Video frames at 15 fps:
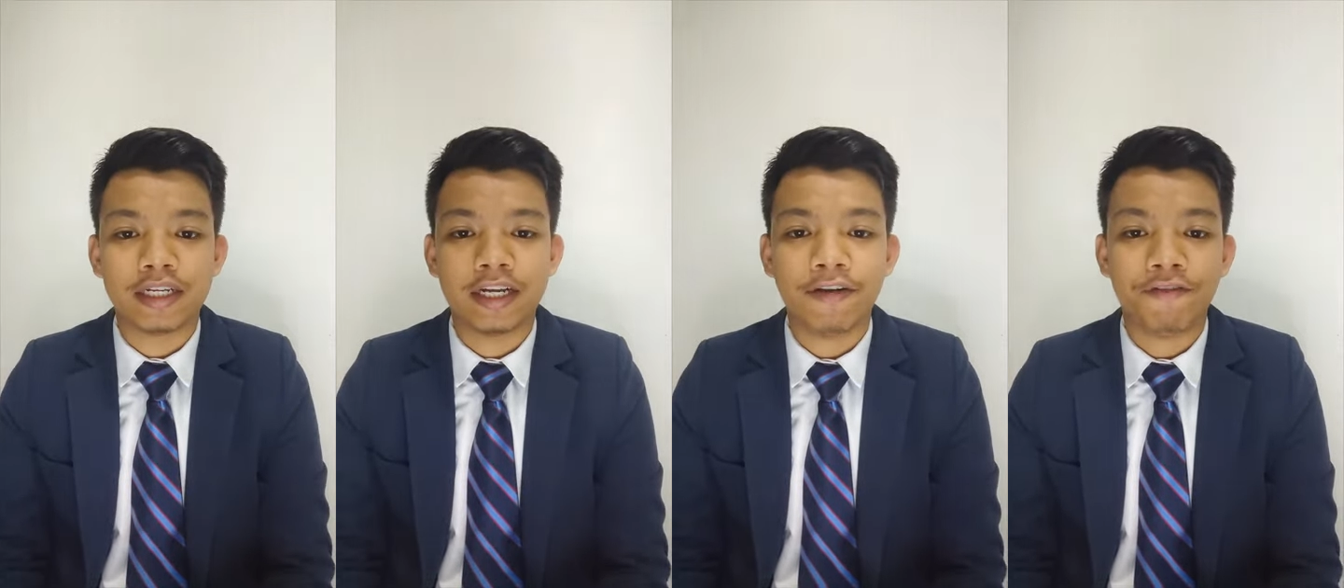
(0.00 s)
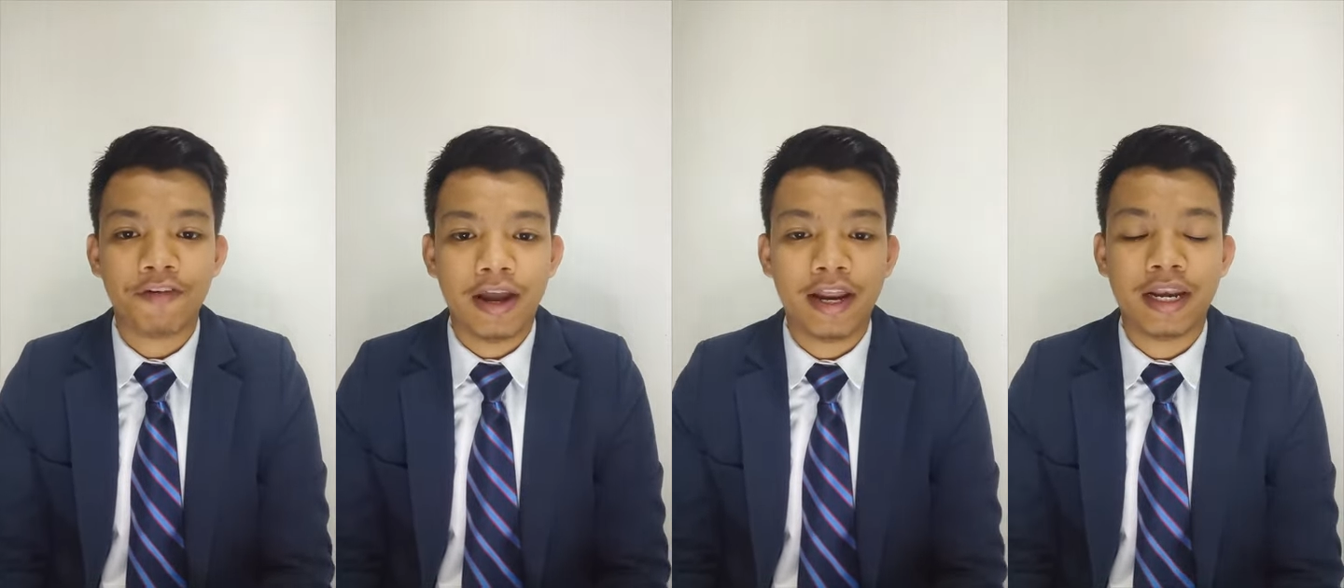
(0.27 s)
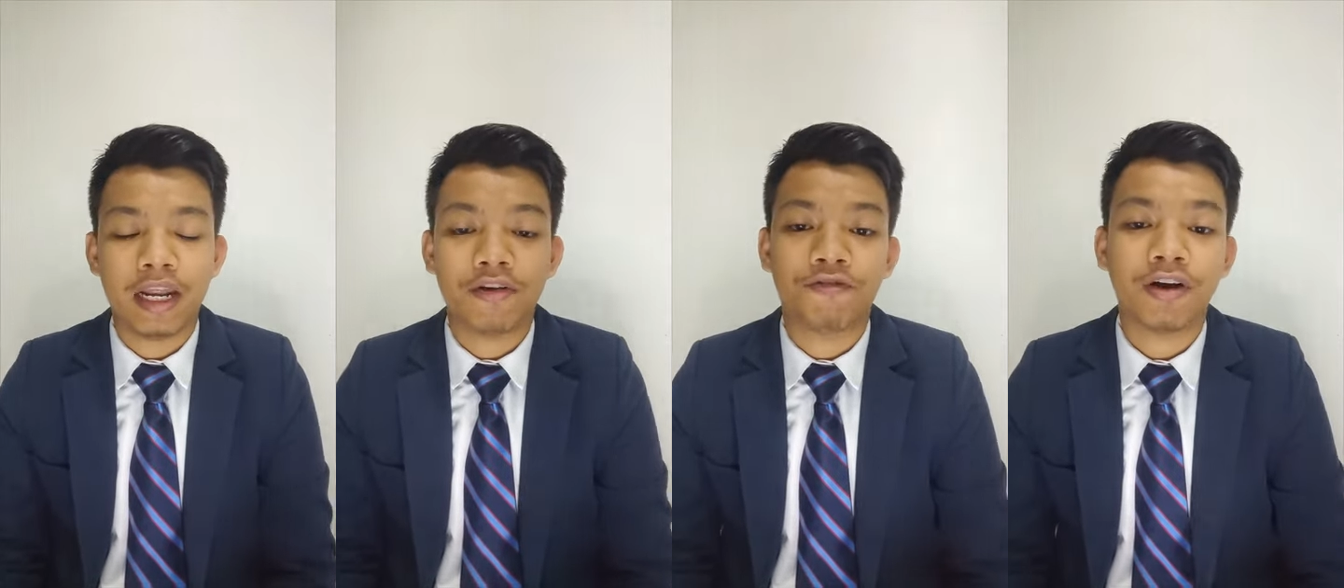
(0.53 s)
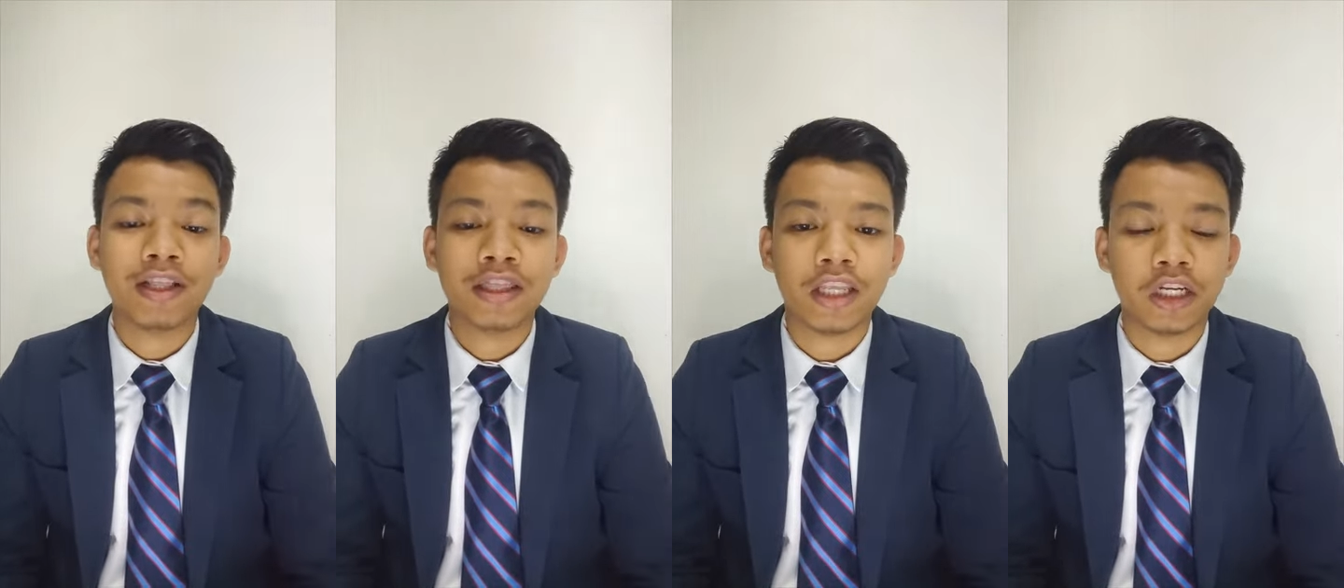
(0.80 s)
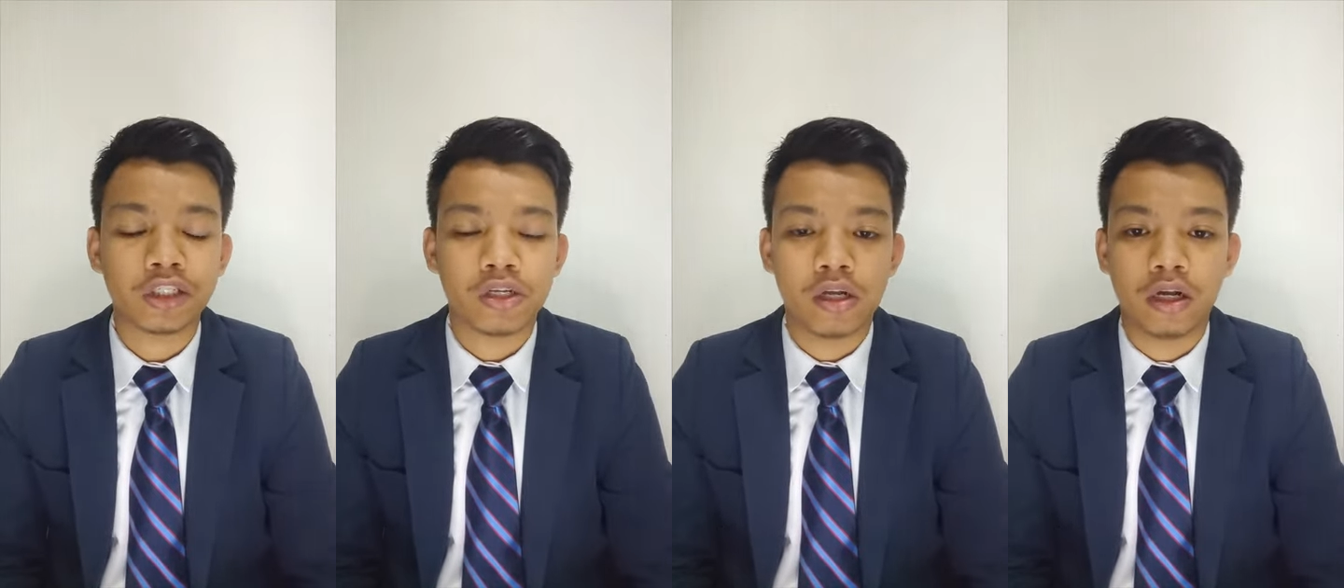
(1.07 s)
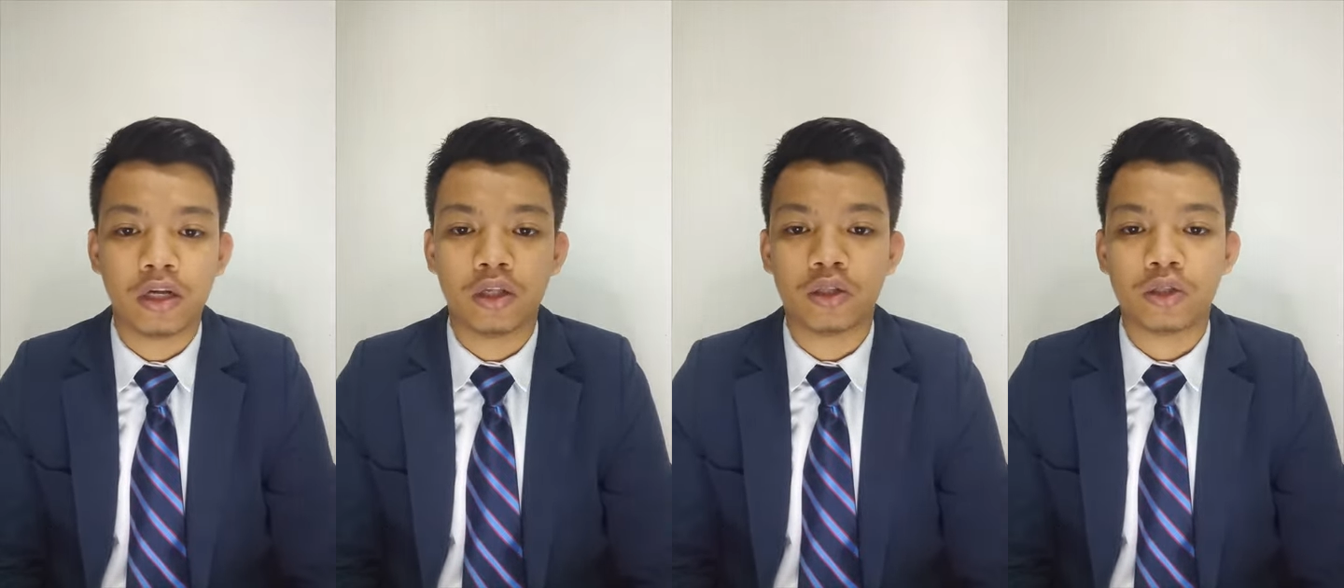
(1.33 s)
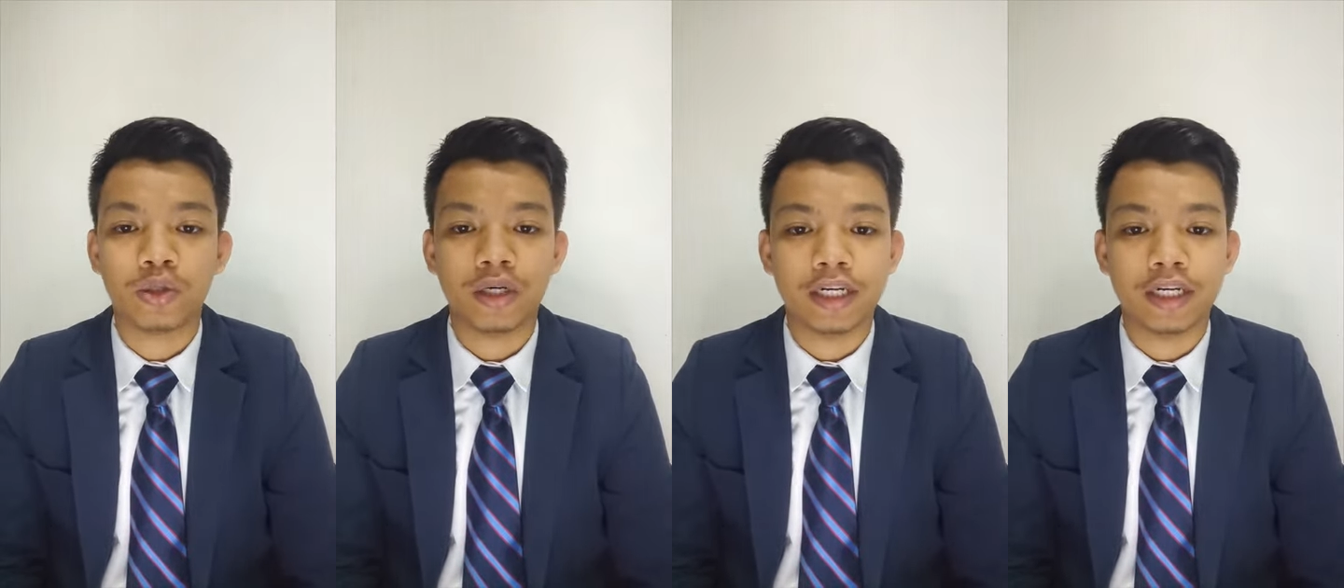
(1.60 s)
give an advantage to